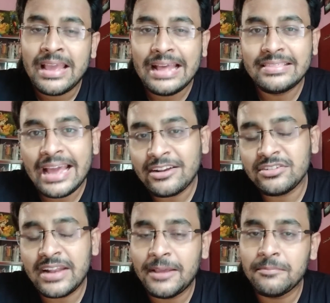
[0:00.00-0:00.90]
And
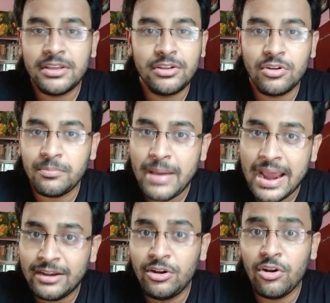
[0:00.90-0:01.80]
that's time, you know,
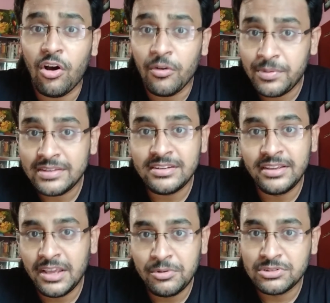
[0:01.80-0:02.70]
panel will obviously
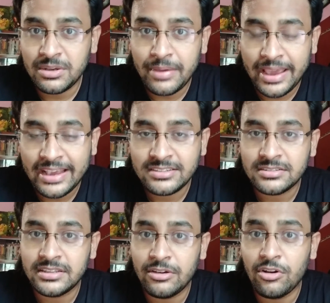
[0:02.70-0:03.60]
give you some
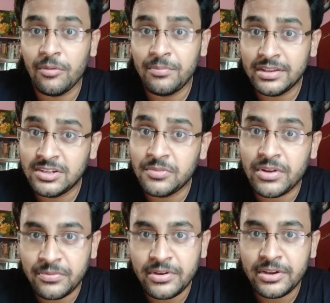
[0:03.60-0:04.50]
edge. They will obviously
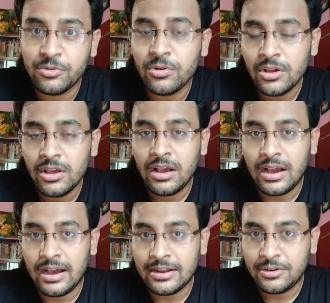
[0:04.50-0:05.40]
prefer you
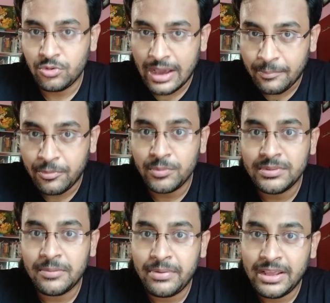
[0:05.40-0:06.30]
to
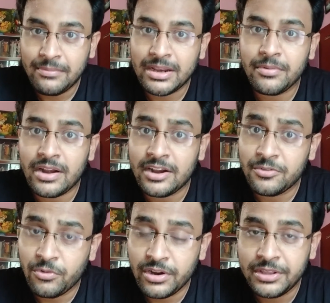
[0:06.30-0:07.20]
approve the PMRF
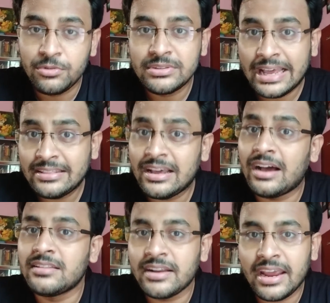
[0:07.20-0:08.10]
grant for you than the
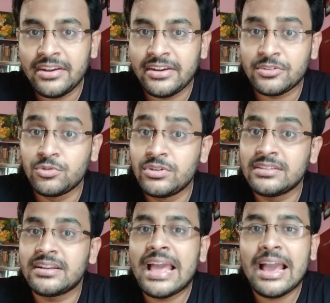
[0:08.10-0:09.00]
other candidates who
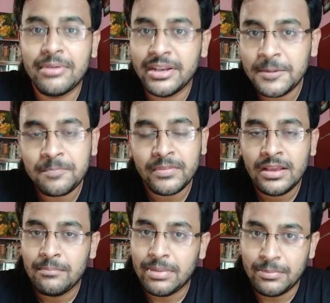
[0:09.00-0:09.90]
doesn't have any
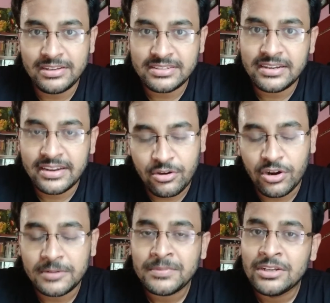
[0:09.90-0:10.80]
publication
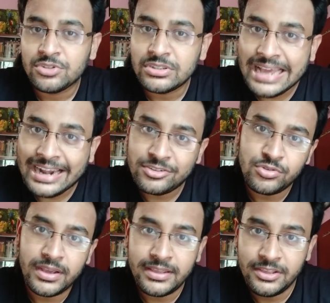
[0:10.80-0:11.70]
record. So that's
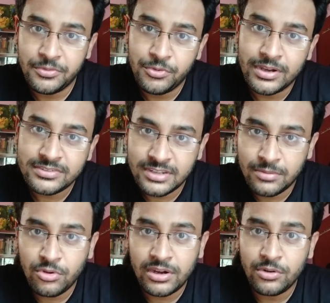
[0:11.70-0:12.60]
why if you are
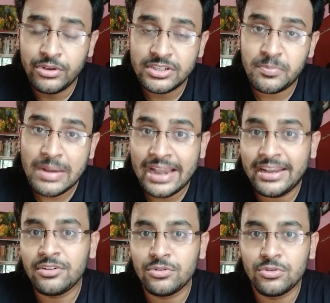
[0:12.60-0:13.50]
someone who is
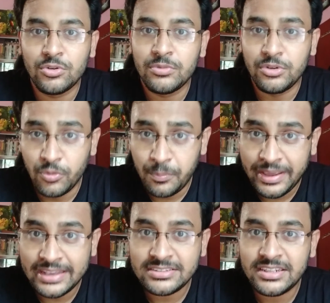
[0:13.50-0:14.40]
planning to do
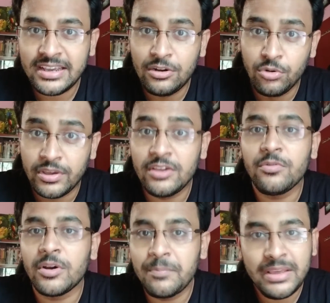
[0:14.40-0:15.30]
PhD and looking
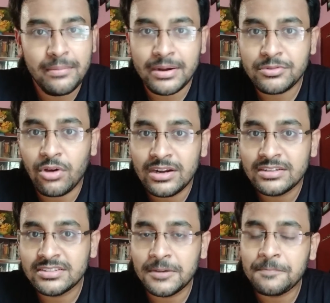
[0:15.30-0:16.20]
for PMRF
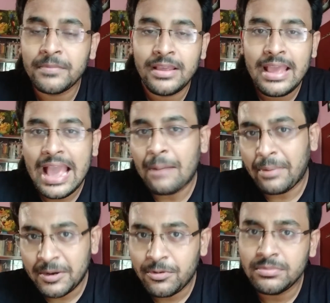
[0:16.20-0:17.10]
scholarship,
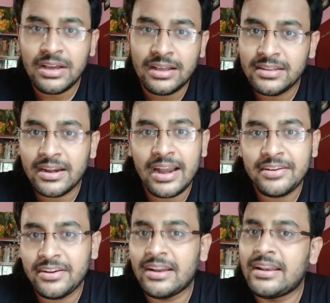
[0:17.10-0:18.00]
apart from the other
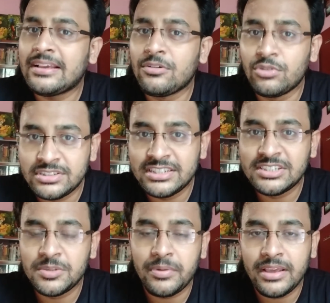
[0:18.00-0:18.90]
criteria like good
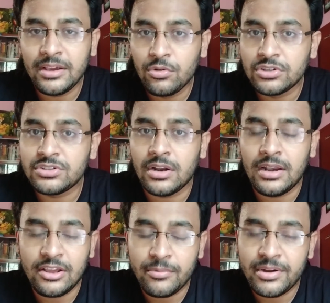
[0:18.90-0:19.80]
CGPA,
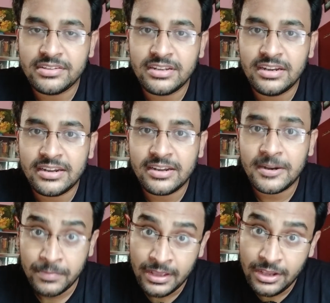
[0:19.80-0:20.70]
good recommendation
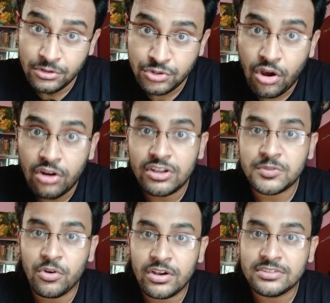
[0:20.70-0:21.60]
letter, you should
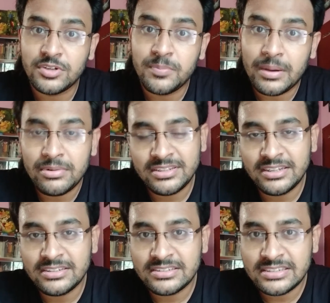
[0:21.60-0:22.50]
always focus on
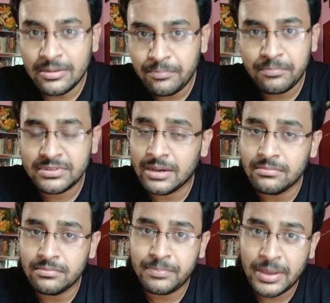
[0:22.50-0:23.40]
publishing
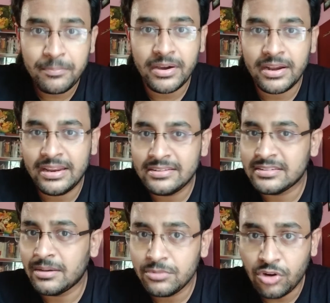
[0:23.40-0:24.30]
some paper in
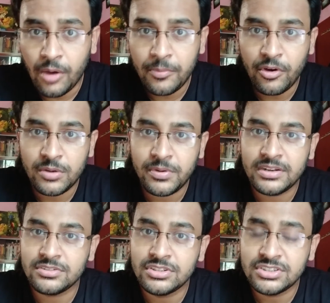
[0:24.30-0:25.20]
some top
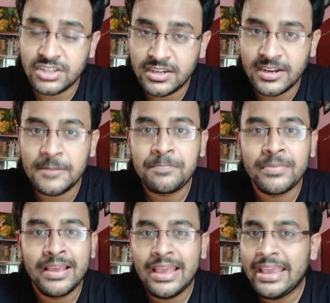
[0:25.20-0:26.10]
conference or journal
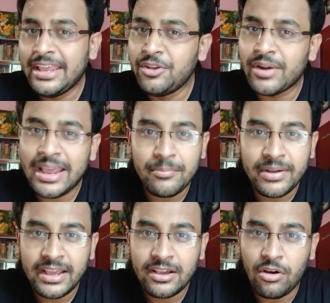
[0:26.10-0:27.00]
in your
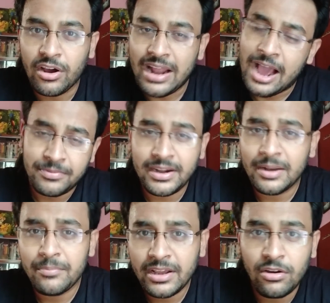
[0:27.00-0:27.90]
MTech or after
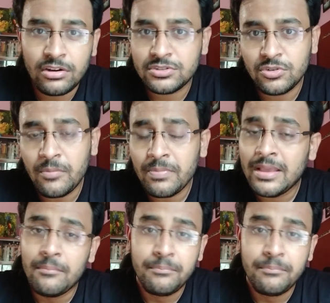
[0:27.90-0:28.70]
MTech also.